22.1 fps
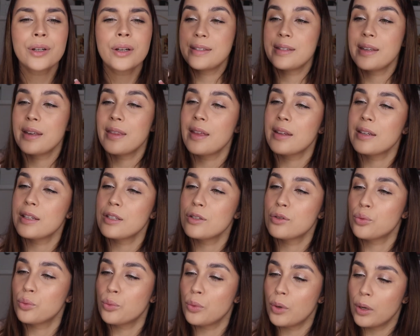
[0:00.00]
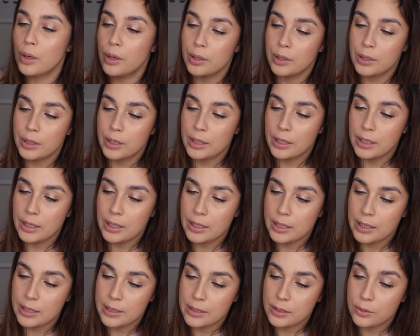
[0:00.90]
They say that this one
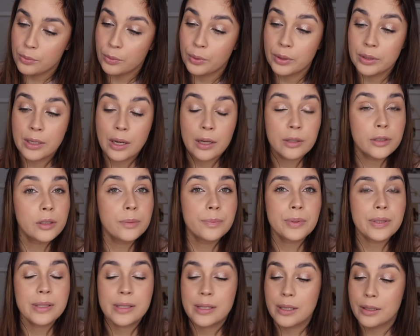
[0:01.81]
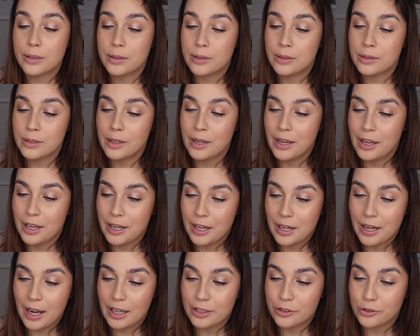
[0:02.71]
is 100%
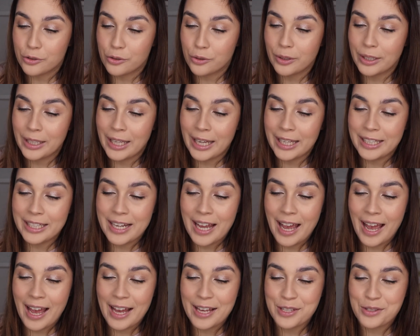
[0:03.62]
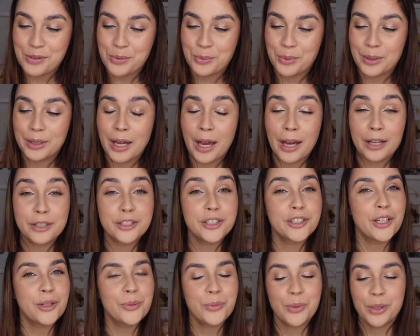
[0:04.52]
natural and it has
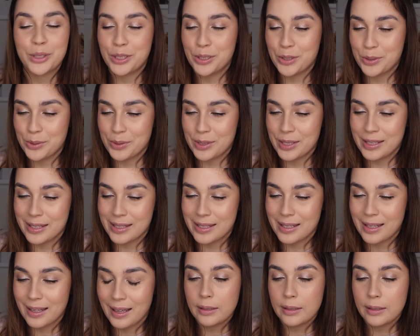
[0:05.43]
101 uses.